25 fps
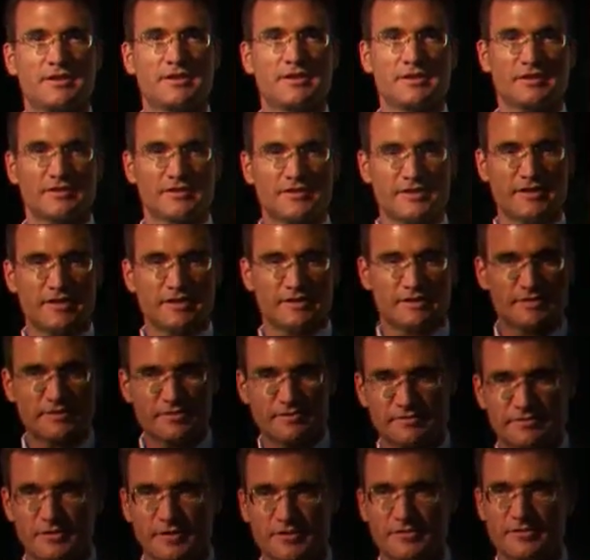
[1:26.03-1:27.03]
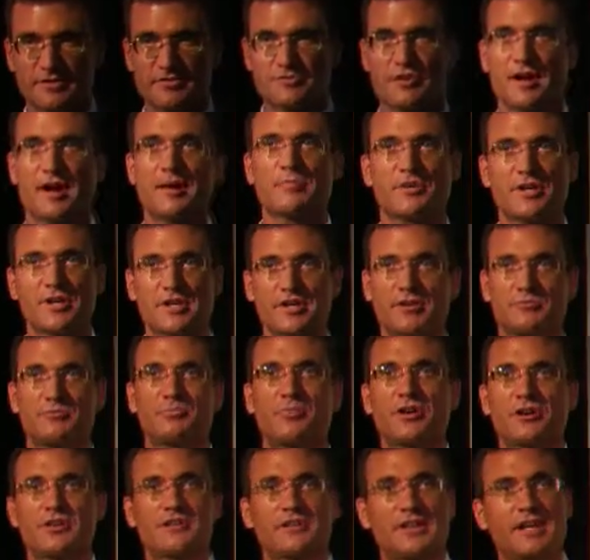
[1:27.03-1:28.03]
It'll sense if it's dropping and
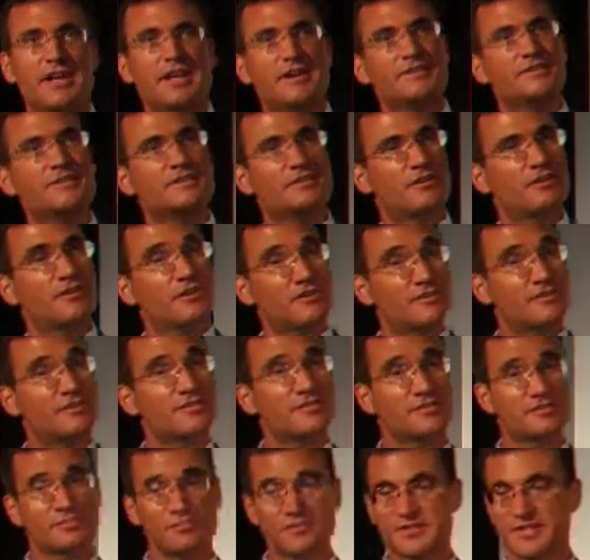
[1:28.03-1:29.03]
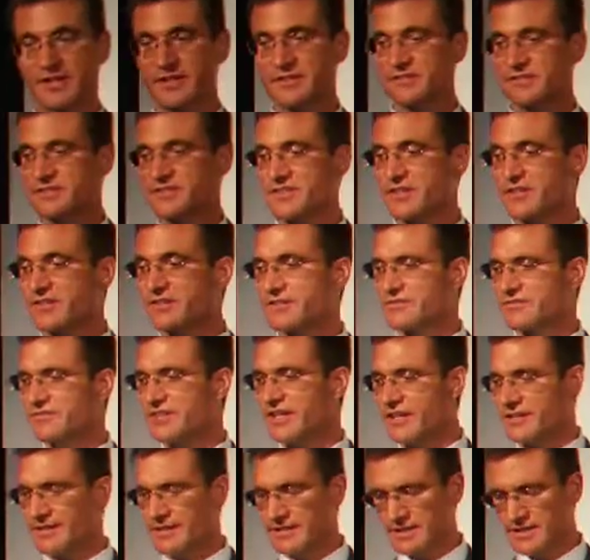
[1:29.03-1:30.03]
park the heads of the hard disk to protect your sensitive
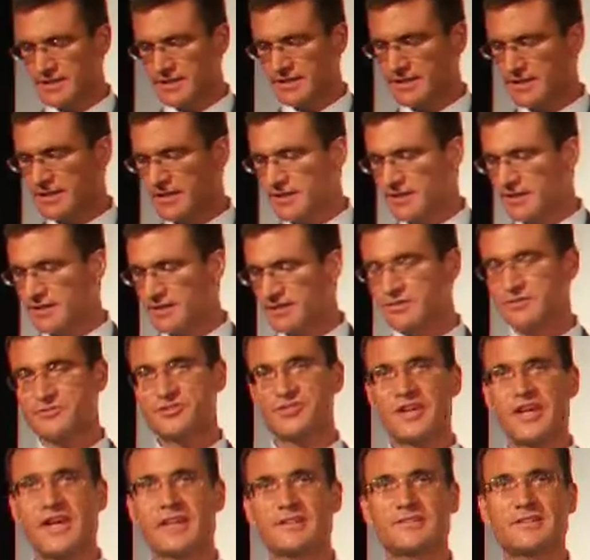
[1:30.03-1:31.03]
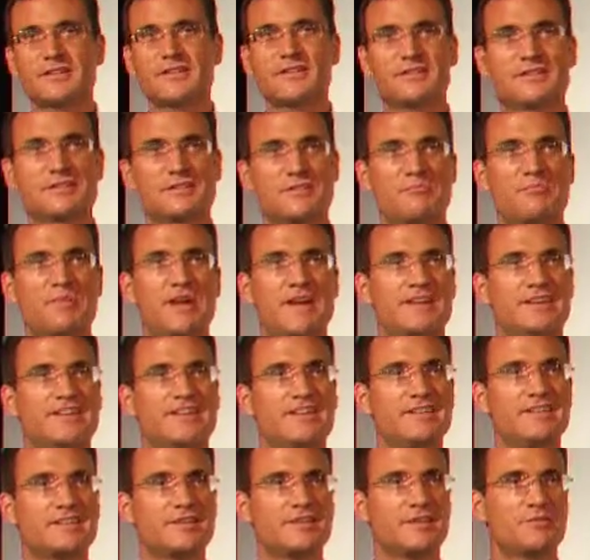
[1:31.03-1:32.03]
data. The chassis is a
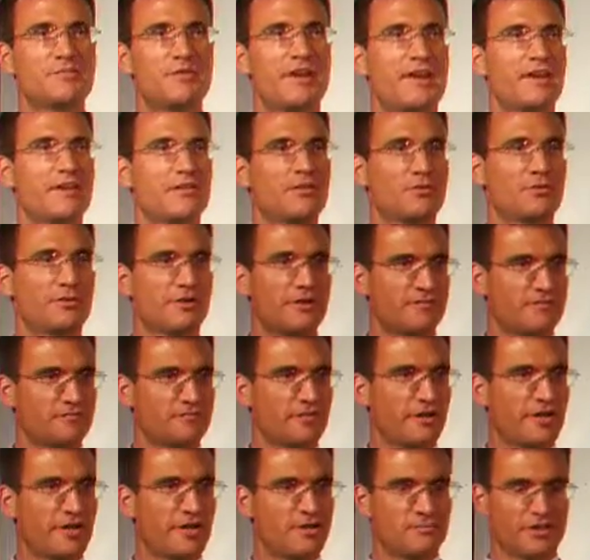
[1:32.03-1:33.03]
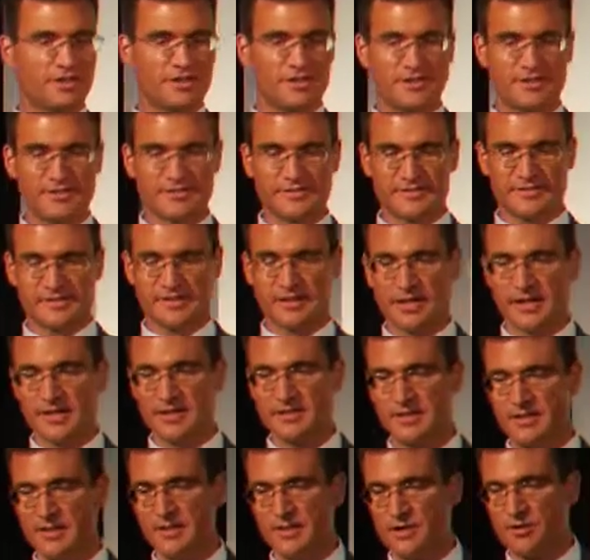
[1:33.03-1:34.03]
magnesium alloy frame on the
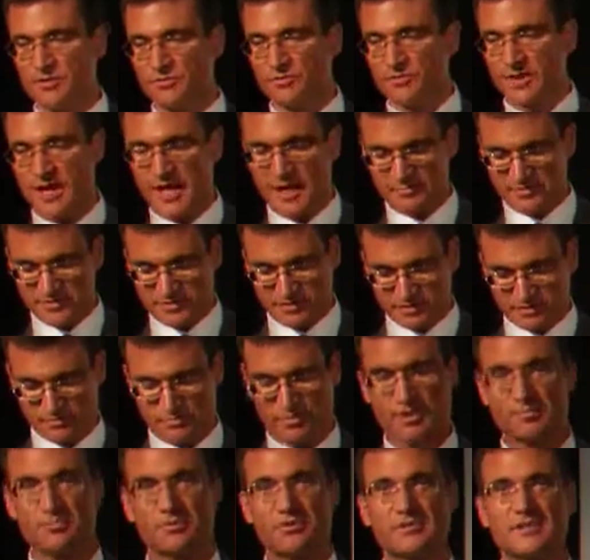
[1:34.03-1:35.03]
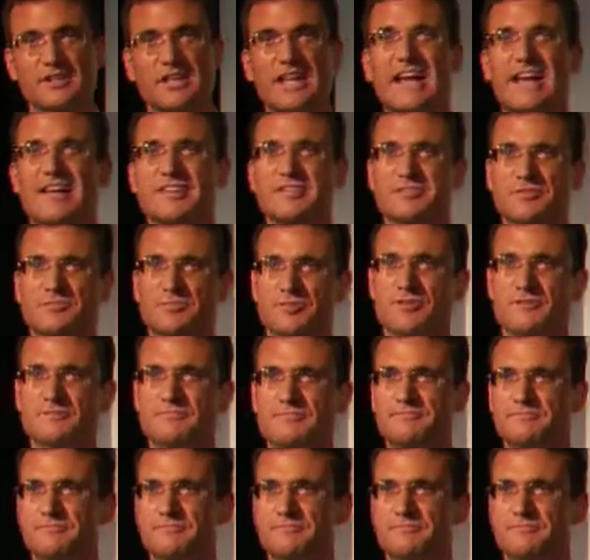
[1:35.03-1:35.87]
inside wrapped in a rubber elastomer.